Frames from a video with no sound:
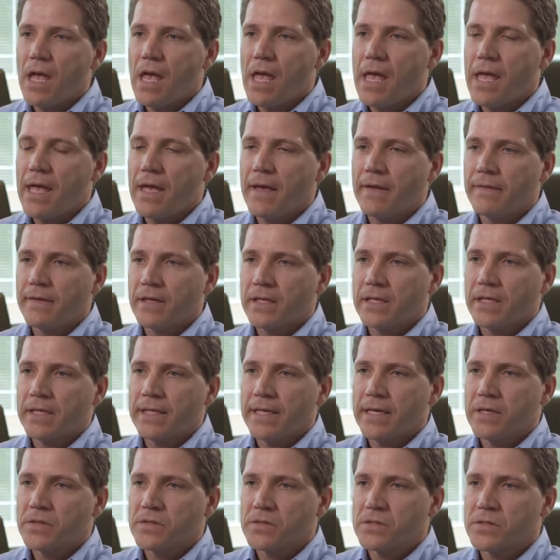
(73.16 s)
and that
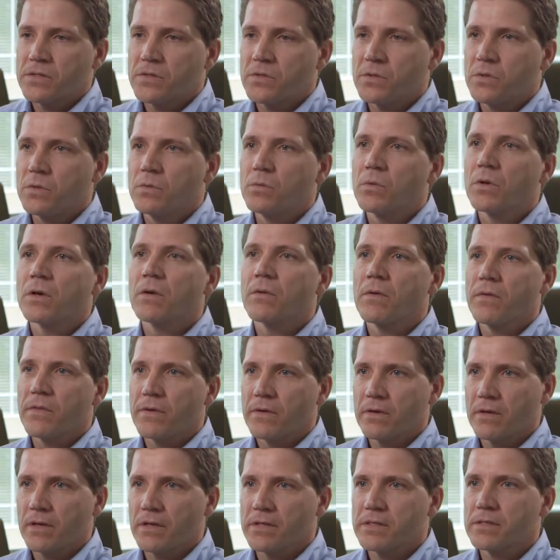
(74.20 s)
allows us to work with
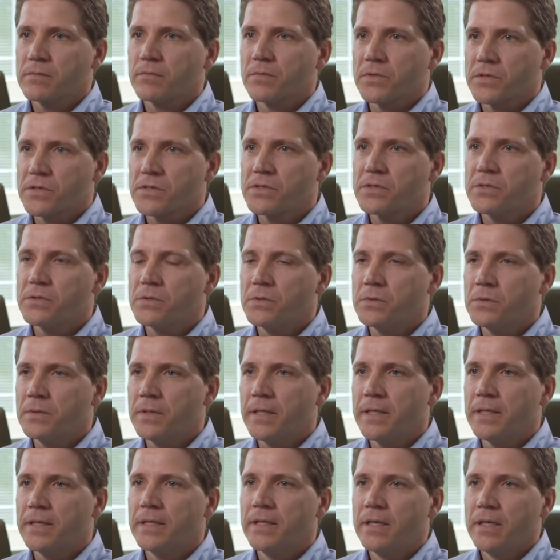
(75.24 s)
our customers
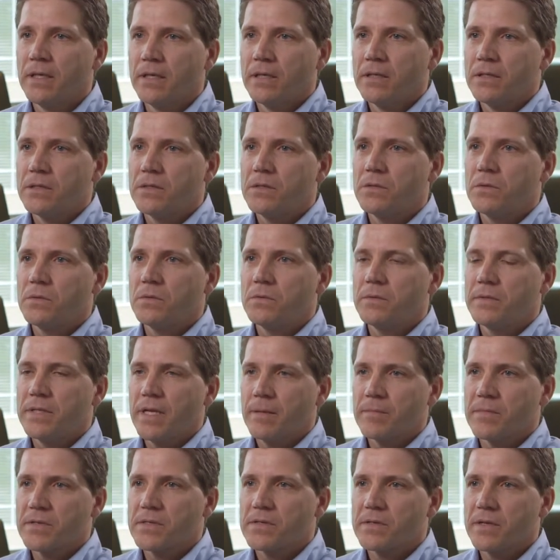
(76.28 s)
to
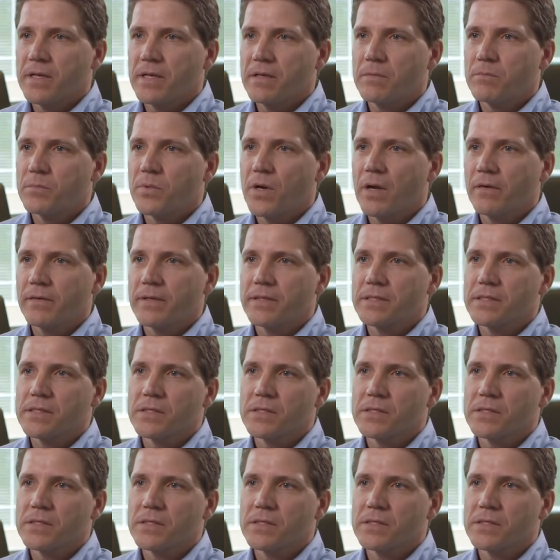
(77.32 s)
demonstrate progress.